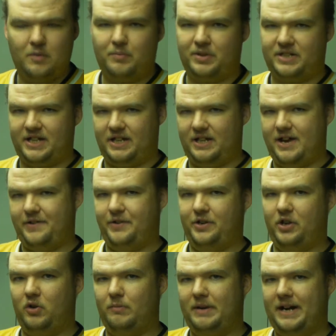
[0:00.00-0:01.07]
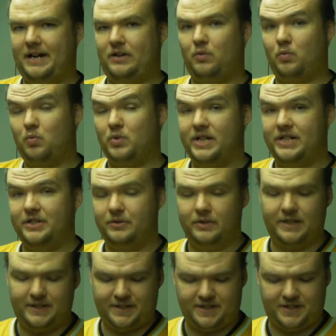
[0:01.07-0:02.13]
but they allow you to go back,
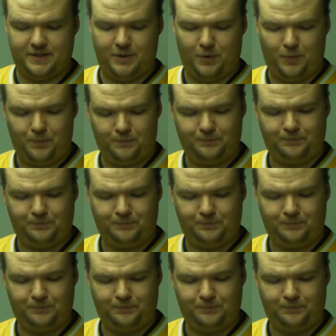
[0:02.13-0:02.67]
redo it, so.